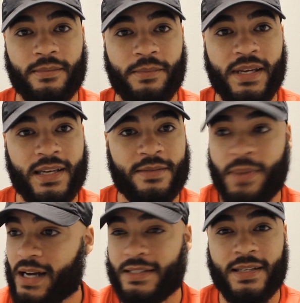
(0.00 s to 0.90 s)
Because
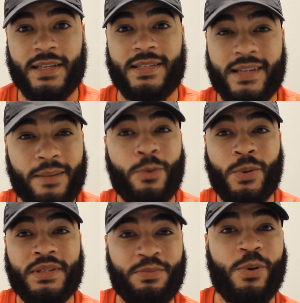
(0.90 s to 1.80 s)
boxing is the
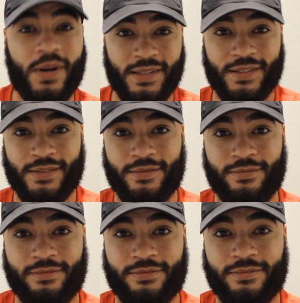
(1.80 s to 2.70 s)
#1 sport.
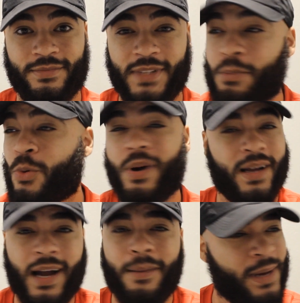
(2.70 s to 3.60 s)
#1
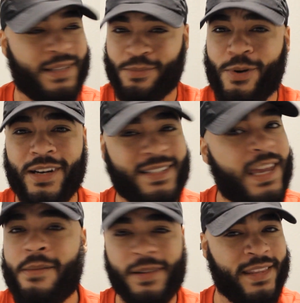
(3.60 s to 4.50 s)
combat sport. Let's
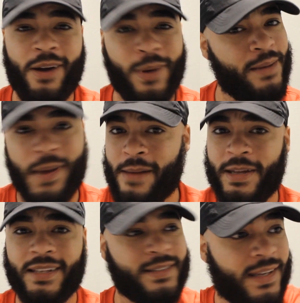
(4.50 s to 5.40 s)
keep it that way,
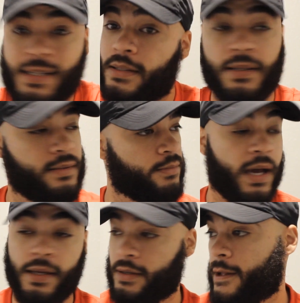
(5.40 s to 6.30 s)
baby. Let's keep it that